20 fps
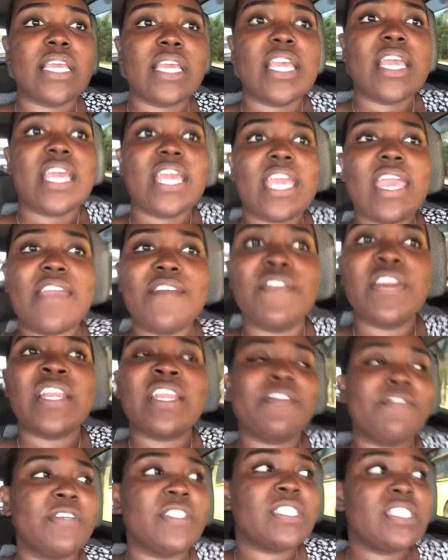Even
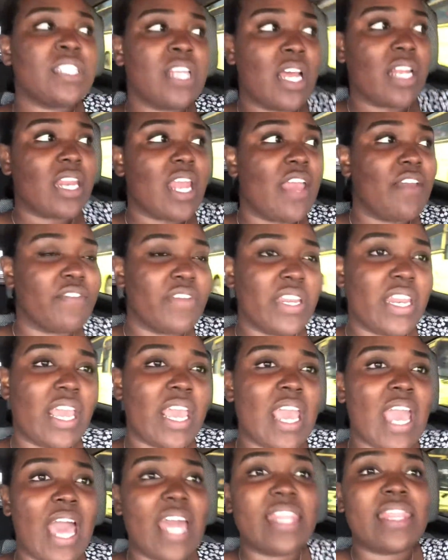if it's not every
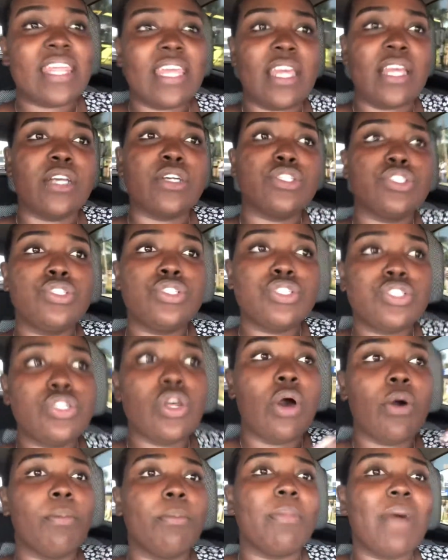day, I think
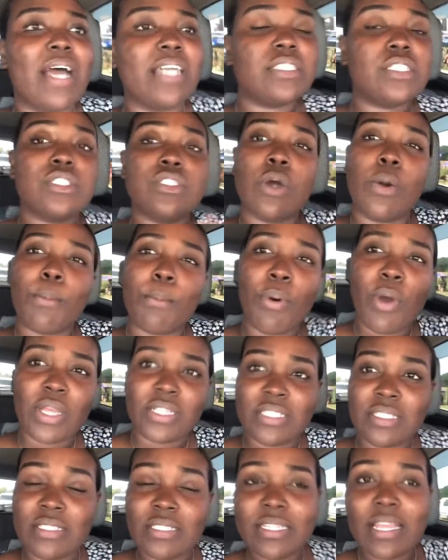at some
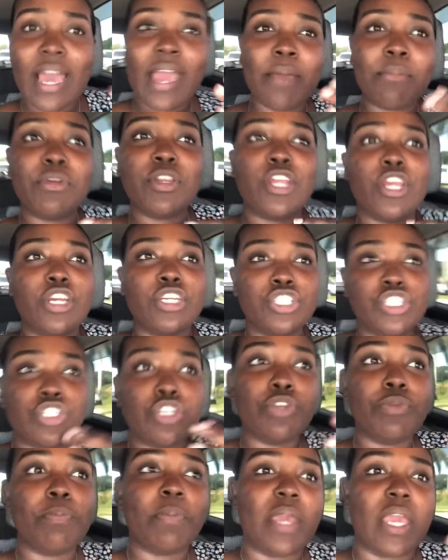point in time there
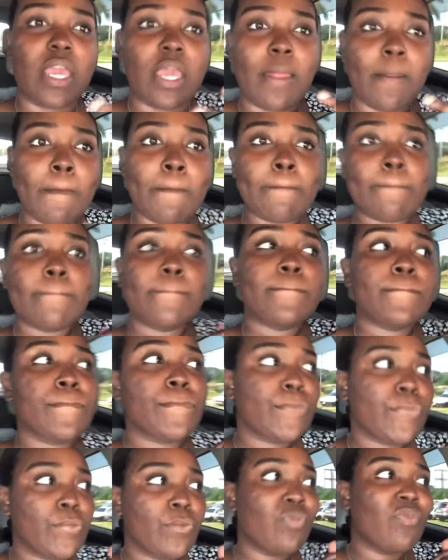should be
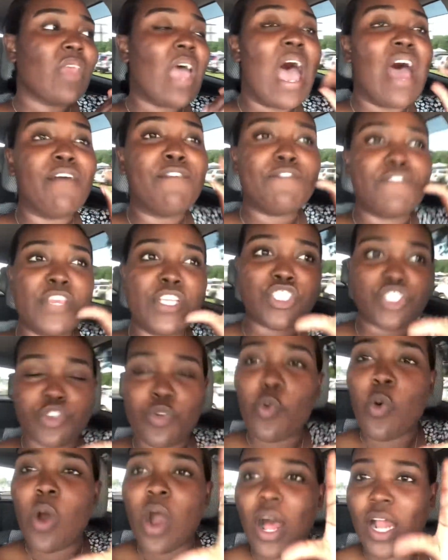a
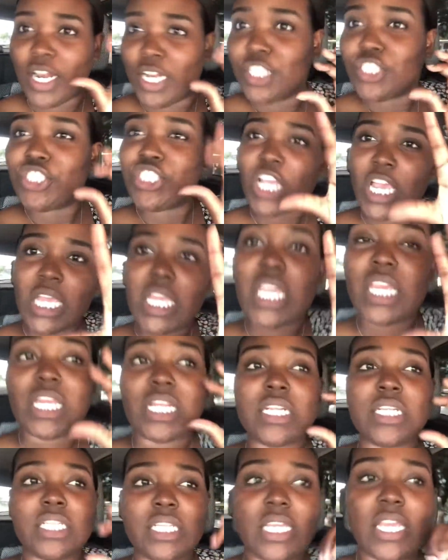visual
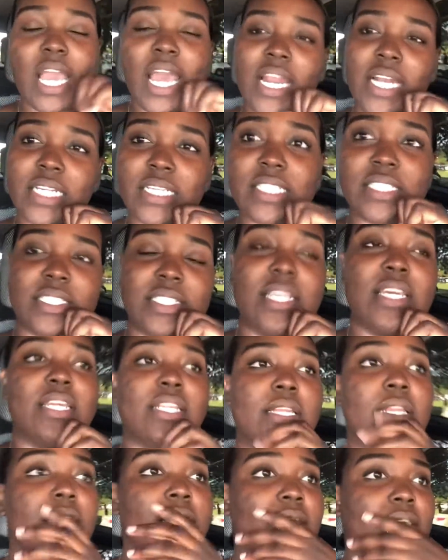check-in. You
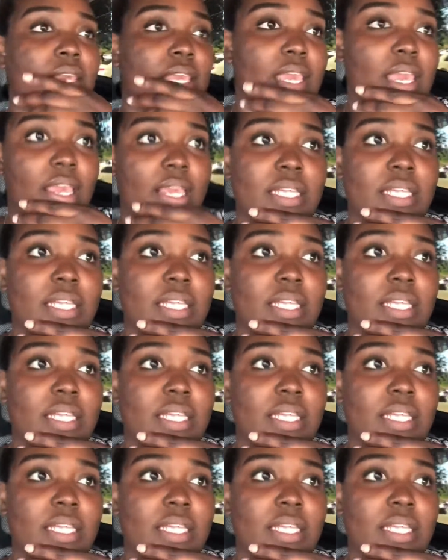understand? Yeah.